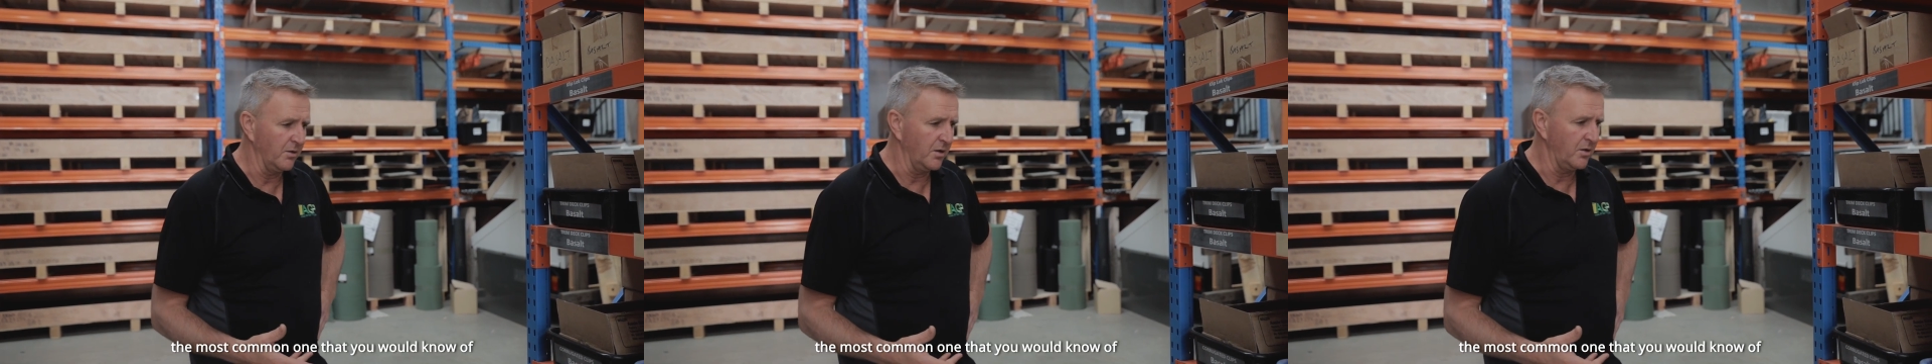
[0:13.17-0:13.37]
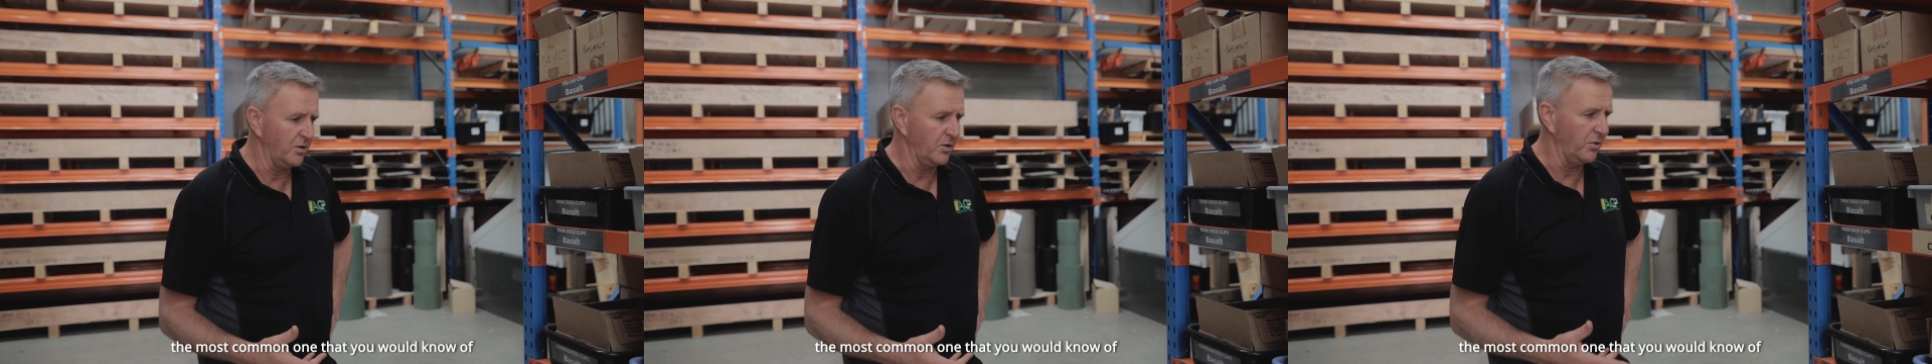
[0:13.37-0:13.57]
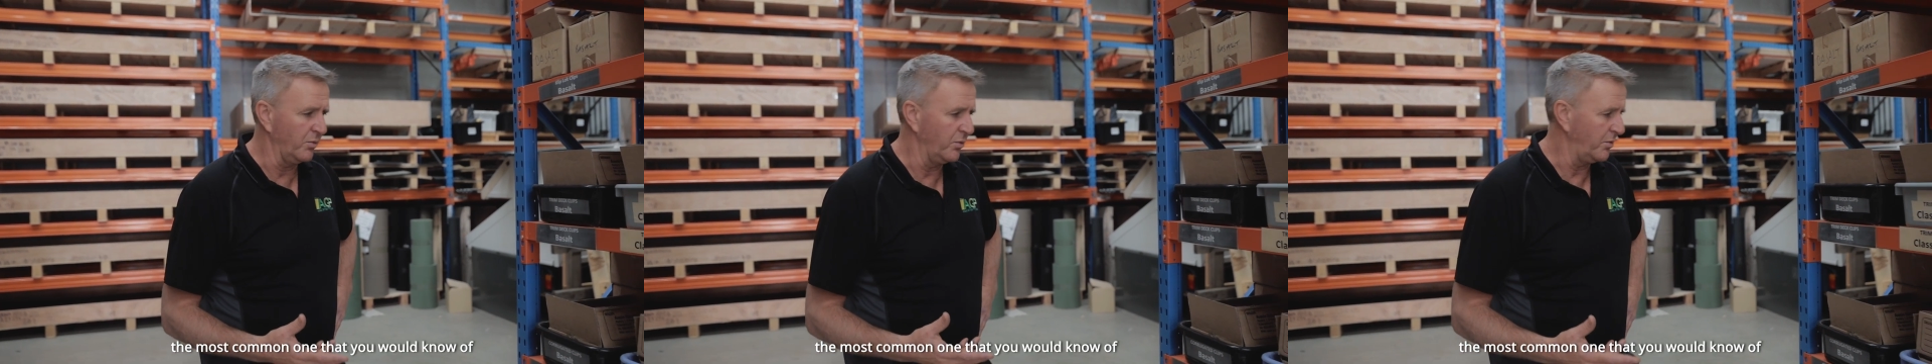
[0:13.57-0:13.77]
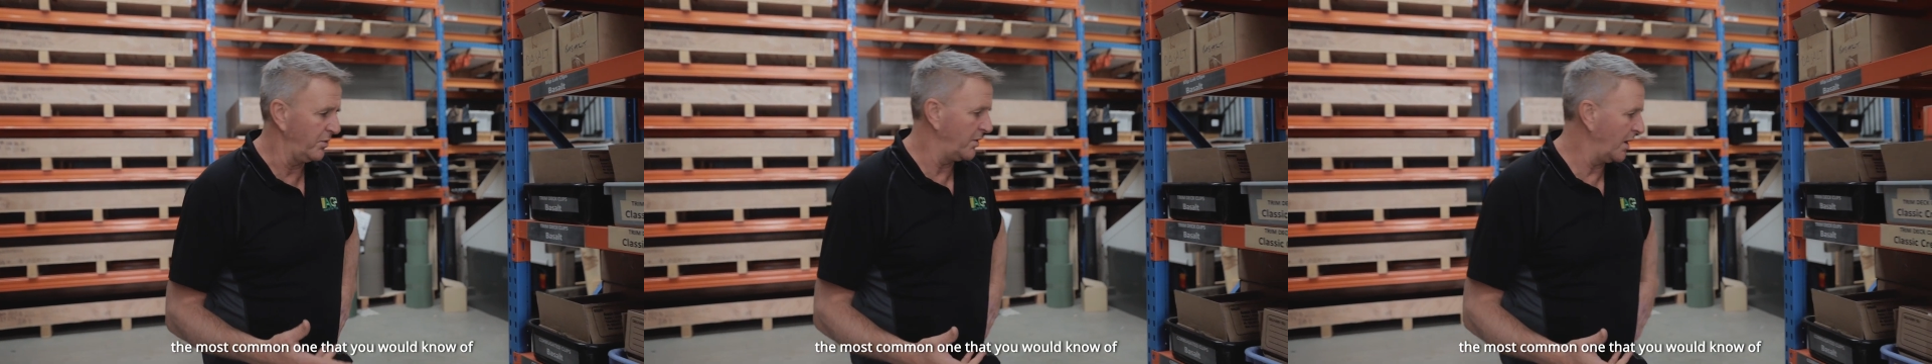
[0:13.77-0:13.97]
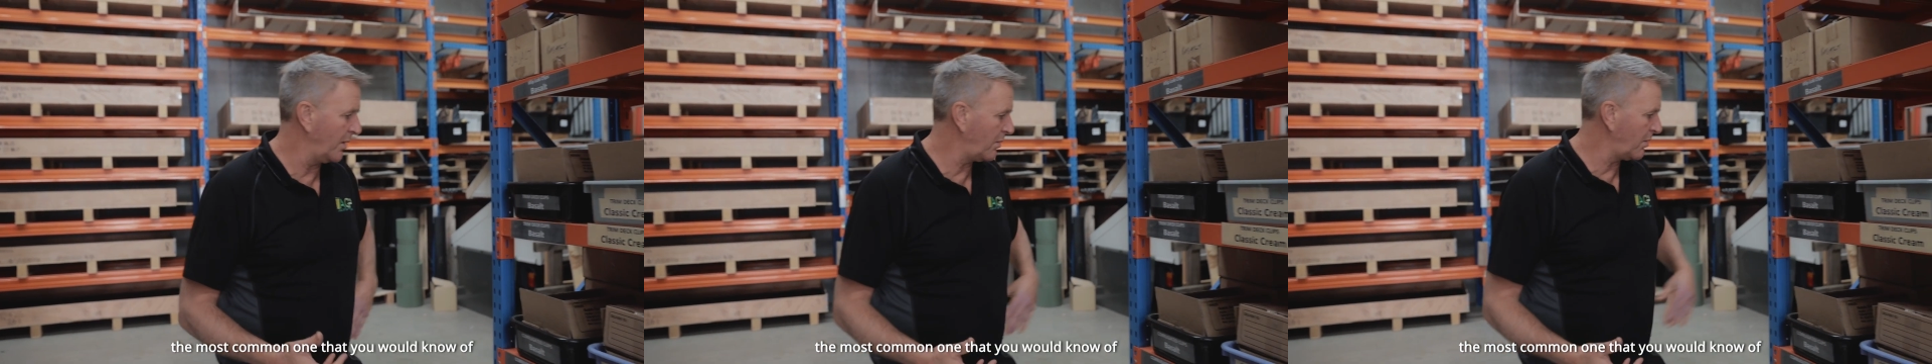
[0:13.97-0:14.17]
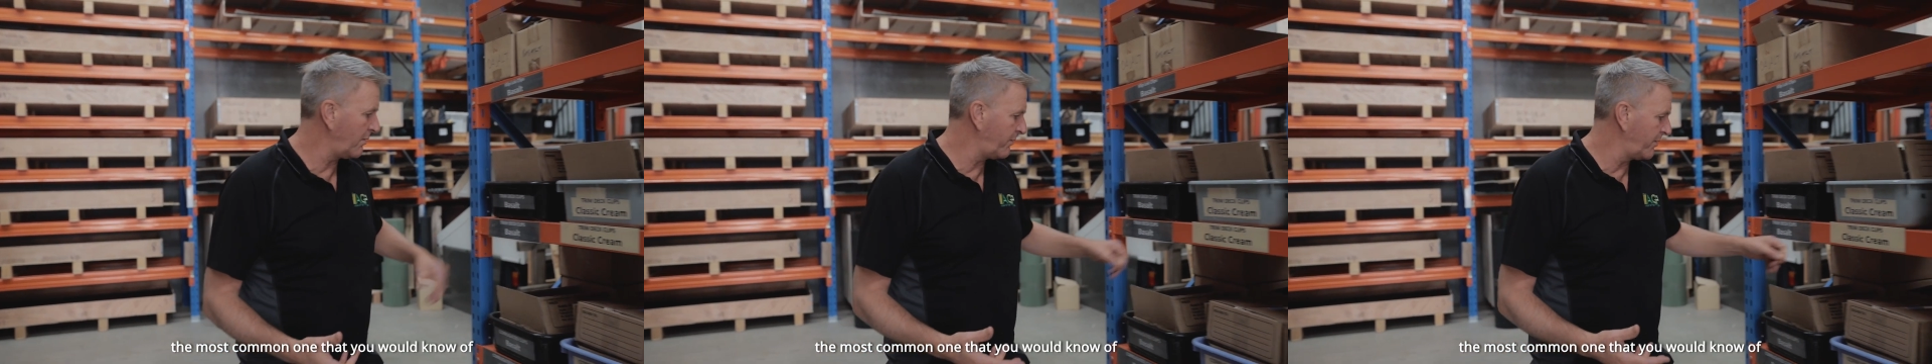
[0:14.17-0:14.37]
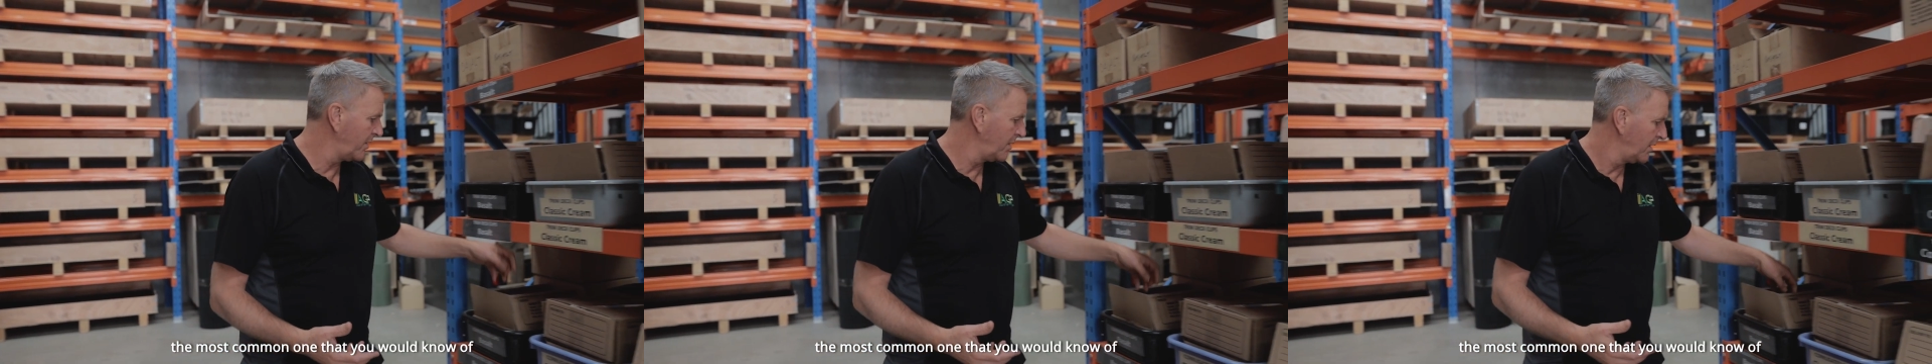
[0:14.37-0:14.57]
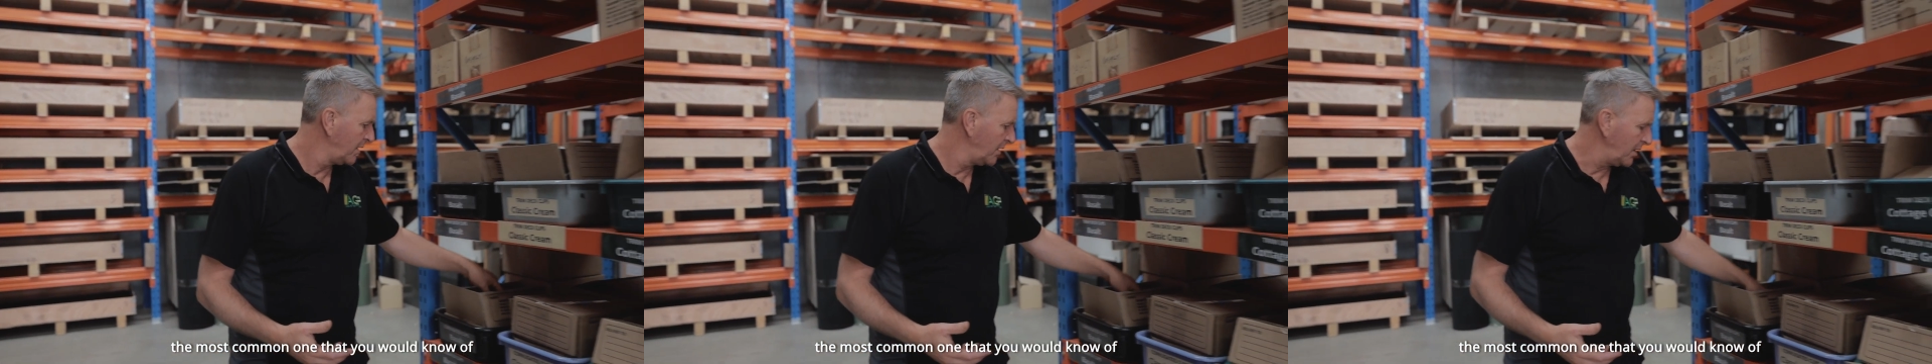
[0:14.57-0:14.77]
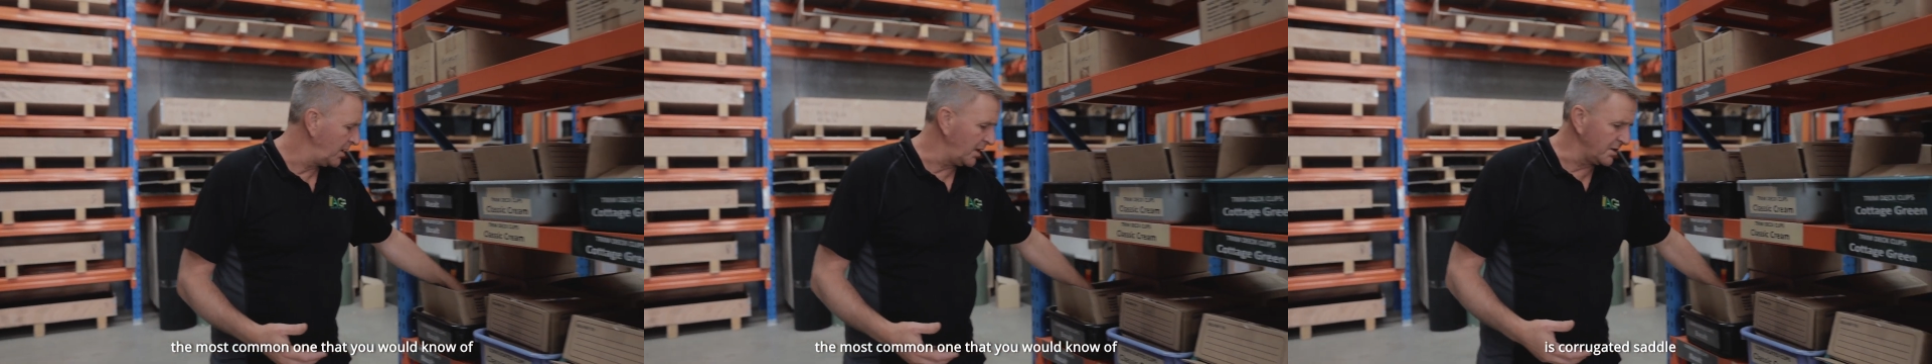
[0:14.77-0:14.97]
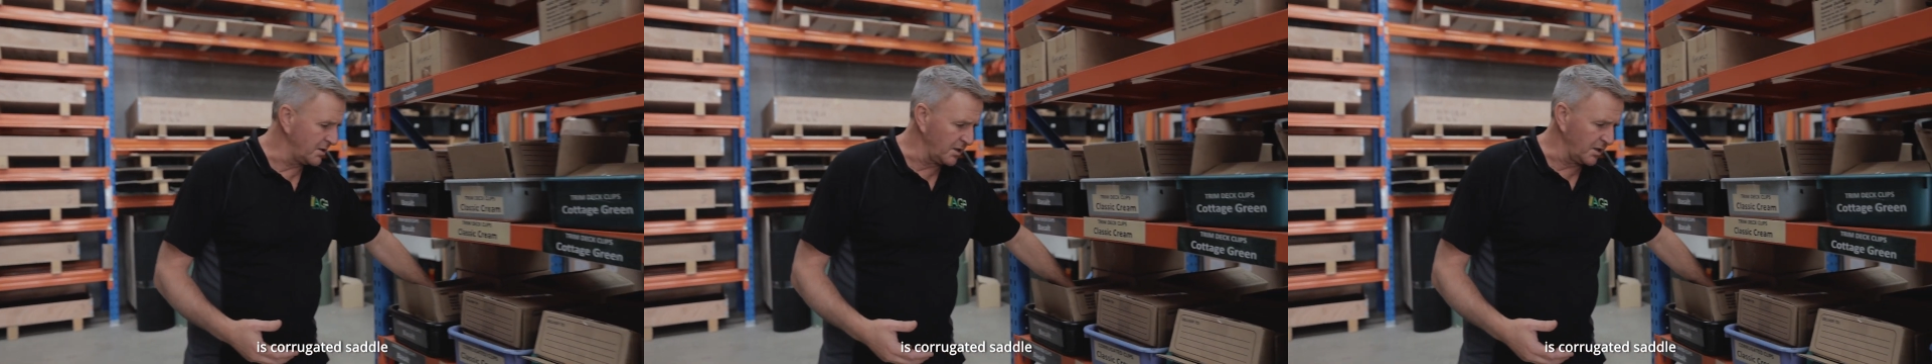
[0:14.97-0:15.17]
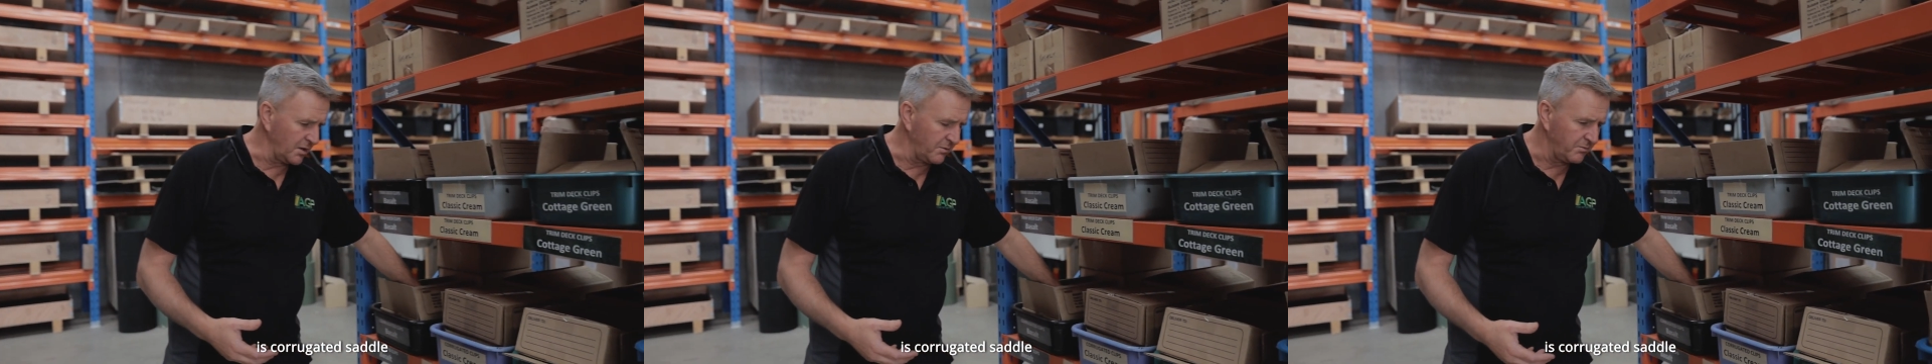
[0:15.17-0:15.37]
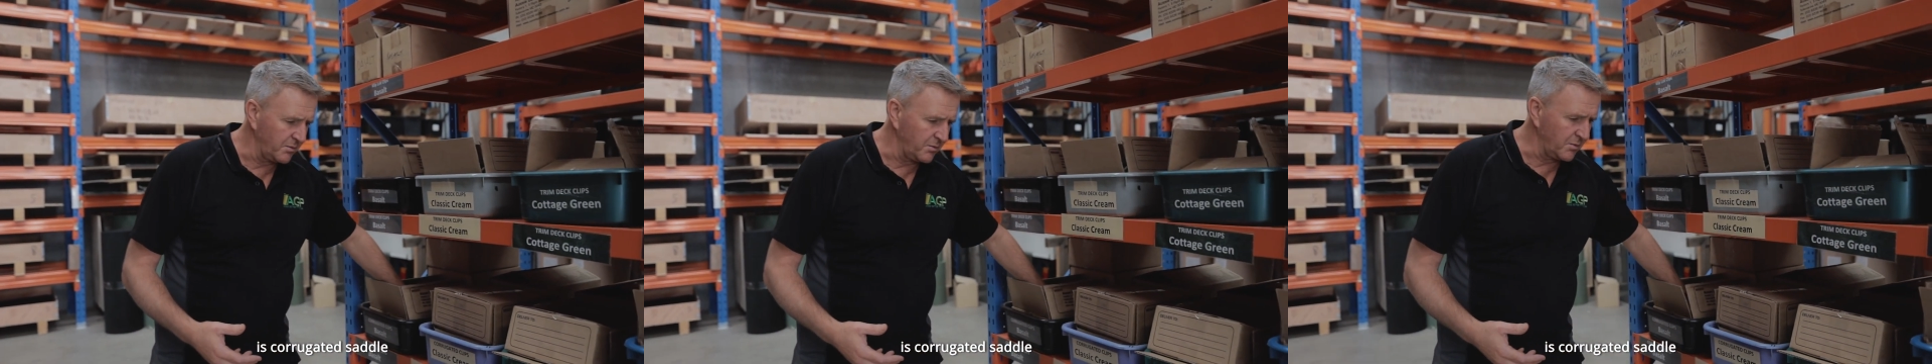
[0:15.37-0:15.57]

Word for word: that you would know of is a